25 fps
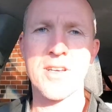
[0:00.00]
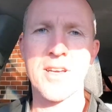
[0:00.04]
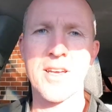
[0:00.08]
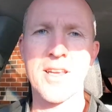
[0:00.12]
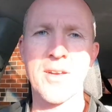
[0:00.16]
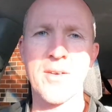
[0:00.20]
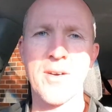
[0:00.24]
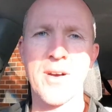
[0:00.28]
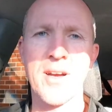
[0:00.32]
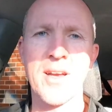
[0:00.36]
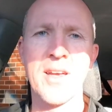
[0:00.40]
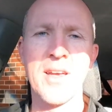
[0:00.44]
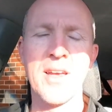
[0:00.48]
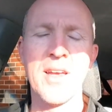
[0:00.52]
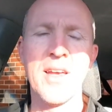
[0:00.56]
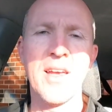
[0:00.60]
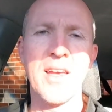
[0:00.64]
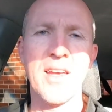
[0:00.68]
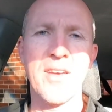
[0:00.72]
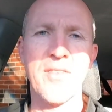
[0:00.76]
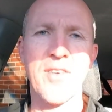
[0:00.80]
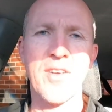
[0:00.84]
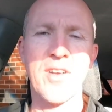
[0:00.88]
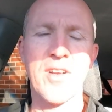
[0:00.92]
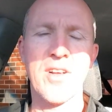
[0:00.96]
So anyway,
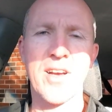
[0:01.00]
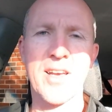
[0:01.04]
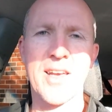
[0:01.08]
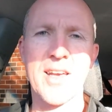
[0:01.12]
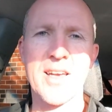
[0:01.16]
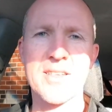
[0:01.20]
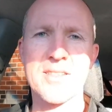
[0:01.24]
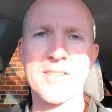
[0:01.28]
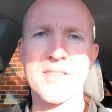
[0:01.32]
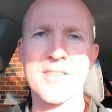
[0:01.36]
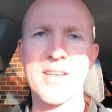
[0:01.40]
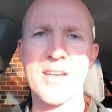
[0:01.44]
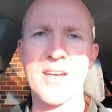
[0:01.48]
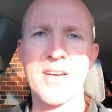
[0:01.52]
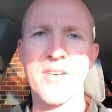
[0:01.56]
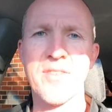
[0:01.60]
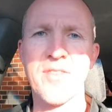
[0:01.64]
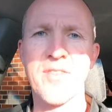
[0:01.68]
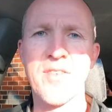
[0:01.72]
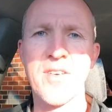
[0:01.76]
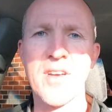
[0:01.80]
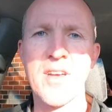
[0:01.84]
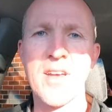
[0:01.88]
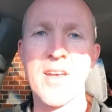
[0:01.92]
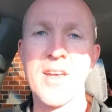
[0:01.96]
if you like our
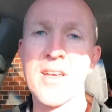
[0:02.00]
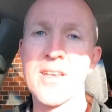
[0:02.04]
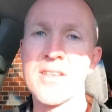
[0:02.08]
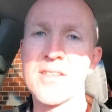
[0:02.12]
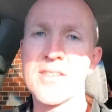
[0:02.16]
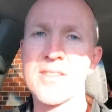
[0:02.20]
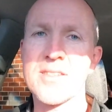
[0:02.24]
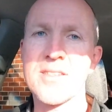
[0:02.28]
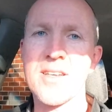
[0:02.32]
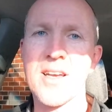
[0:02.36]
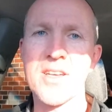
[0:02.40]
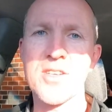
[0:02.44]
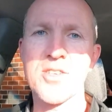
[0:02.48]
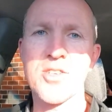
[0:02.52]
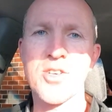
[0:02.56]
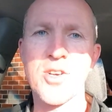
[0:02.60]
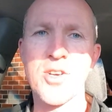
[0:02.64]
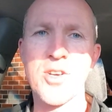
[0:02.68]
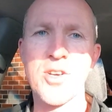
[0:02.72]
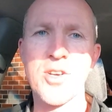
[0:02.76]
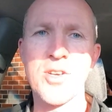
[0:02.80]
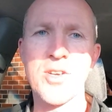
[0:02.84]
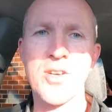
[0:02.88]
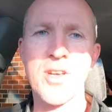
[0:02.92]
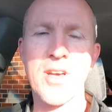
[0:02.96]
stuff, stay
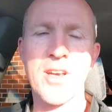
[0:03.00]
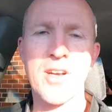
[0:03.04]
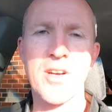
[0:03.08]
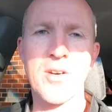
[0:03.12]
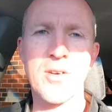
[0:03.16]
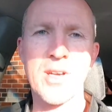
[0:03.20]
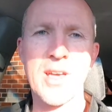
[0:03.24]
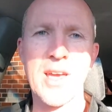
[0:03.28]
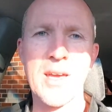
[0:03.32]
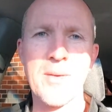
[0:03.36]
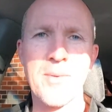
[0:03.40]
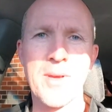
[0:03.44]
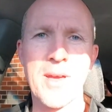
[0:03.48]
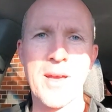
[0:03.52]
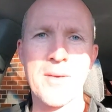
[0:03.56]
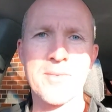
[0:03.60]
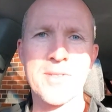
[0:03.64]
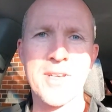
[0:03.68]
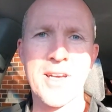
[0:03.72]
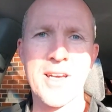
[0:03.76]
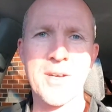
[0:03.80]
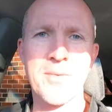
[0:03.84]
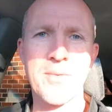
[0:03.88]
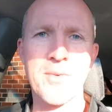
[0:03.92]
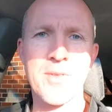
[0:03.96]
tuned and I'll keep you
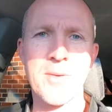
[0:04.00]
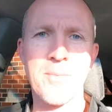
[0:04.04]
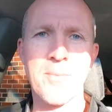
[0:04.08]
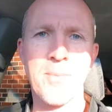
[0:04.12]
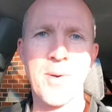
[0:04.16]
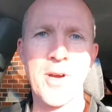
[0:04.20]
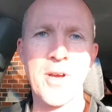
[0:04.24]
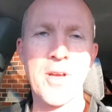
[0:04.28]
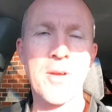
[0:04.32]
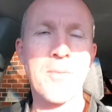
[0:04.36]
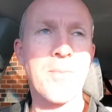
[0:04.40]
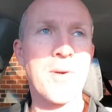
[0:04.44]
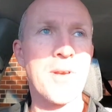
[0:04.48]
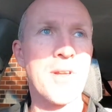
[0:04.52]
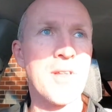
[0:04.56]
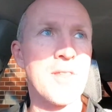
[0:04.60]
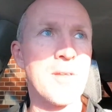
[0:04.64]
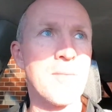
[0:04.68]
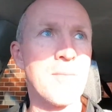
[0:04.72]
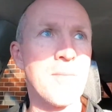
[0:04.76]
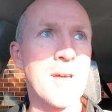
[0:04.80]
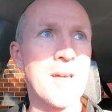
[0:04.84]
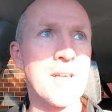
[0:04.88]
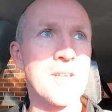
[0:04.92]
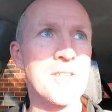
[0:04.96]
updated with the boat. But in
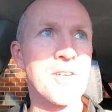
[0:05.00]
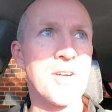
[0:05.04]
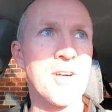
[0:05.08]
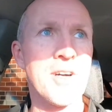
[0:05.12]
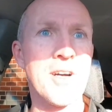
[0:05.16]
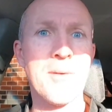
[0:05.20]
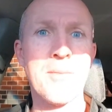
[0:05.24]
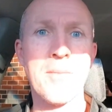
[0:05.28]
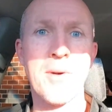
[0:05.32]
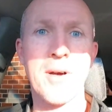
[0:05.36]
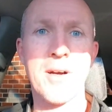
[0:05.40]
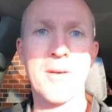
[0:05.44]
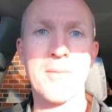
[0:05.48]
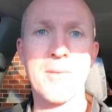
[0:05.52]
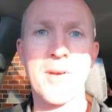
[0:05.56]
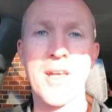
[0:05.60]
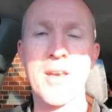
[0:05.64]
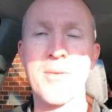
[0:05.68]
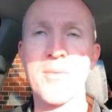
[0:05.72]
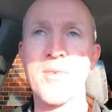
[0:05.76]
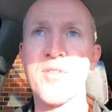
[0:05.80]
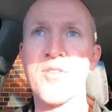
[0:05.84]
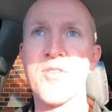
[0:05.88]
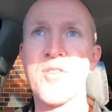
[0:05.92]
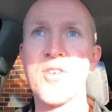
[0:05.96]
the meantime, I'm
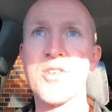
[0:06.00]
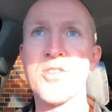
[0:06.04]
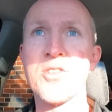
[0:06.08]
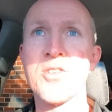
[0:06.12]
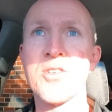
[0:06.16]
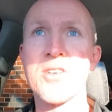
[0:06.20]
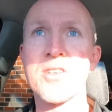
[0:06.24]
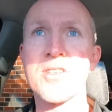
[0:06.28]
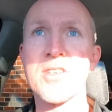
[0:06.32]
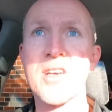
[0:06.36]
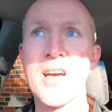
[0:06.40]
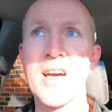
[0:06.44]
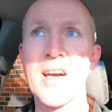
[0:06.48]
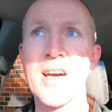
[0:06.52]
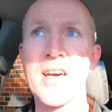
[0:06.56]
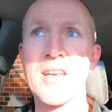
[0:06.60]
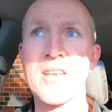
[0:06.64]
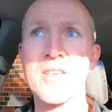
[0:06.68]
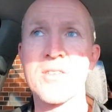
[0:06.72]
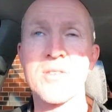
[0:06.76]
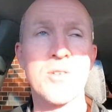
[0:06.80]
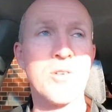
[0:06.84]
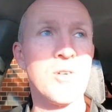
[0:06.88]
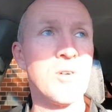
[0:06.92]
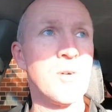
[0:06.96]
going to be fishing as hard
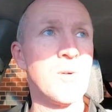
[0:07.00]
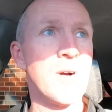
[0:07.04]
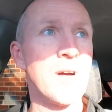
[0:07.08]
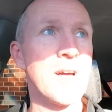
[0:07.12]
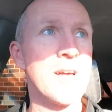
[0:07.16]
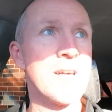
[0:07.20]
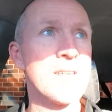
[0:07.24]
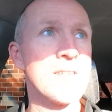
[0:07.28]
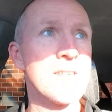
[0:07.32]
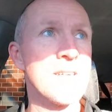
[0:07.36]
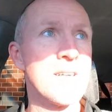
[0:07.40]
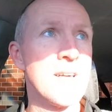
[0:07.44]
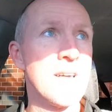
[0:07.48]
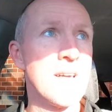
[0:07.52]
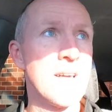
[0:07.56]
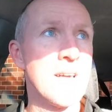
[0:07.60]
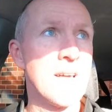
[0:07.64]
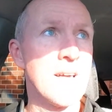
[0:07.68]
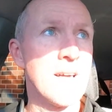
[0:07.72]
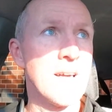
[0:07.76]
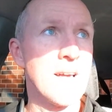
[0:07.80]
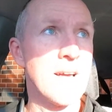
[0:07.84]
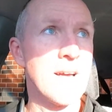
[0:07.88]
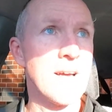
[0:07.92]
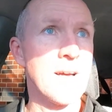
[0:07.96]
as always.
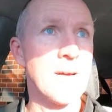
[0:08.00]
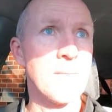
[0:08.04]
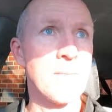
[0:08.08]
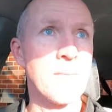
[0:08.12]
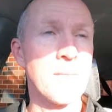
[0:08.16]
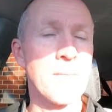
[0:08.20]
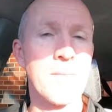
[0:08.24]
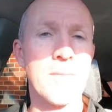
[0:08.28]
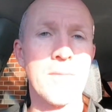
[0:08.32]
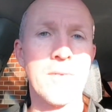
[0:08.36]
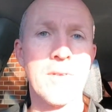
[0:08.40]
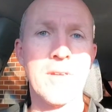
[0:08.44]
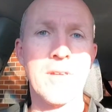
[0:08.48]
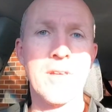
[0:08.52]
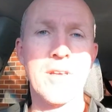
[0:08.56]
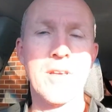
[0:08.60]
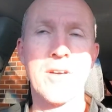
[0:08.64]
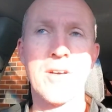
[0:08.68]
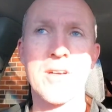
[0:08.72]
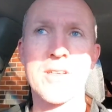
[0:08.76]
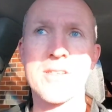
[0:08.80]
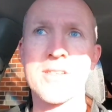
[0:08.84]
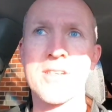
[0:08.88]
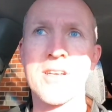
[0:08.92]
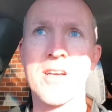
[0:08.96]

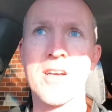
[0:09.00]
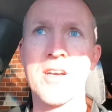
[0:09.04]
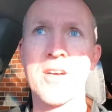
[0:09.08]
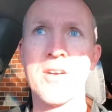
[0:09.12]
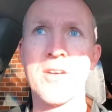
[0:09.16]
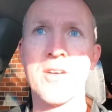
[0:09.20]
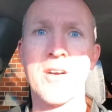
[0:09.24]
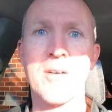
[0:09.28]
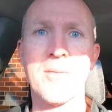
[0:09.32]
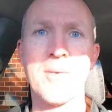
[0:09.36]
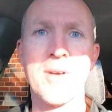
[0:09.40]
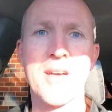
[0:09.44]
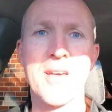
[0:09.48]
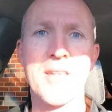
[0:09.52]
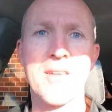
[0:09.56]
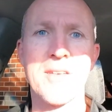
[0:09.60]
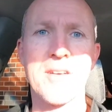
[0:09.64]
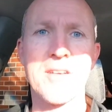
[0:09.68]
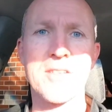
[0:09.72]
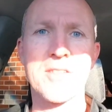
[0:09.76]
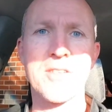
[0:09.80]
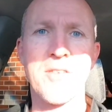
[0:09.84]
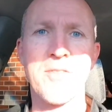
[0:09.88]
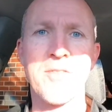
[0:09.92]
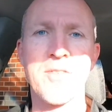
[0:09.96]
You guys know I'm out
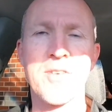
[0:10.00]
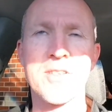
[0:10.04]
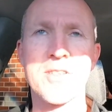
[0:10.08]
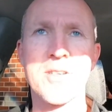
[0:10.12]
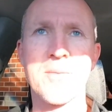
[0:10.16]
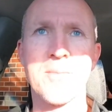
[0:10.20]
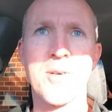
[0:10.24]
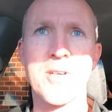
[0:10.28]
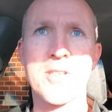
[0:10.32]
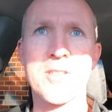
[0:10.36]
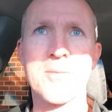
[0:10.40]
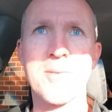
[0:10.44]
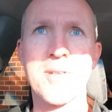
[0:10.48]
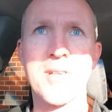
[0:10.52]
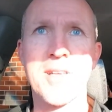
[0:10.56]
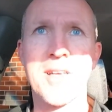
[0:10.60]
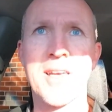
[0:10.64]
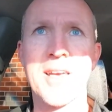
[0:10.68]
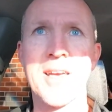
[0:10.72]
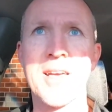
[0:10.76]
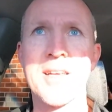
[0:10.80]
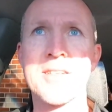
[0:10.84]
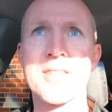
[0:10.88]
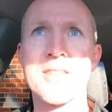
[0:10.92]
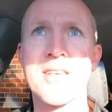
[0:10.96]
there as often as I possibly
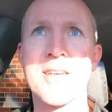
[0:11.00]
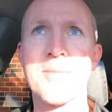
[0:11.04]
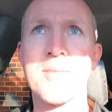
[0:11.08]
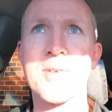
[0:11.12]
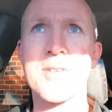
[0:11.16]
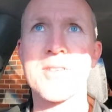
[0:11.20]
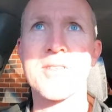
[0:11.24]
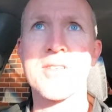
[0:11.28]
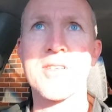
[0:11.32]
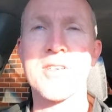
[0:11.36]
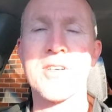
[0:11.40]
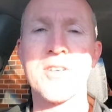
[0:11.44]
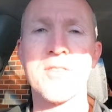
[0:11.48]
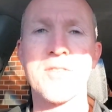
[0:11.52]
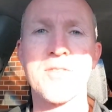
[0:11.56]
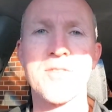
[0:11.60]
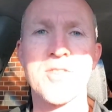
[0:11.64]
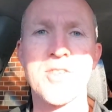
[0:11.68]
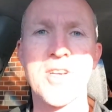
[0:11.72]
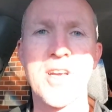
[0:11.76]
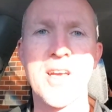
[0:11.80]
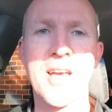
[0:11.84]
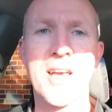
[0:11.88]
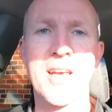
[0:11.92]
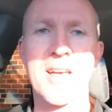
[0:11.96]
can. So myself,
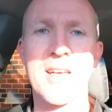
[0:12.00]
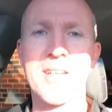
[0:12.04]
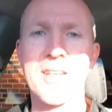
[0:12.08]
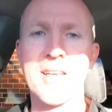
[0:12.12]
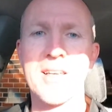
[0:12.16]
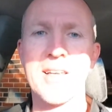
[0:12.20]
Jack,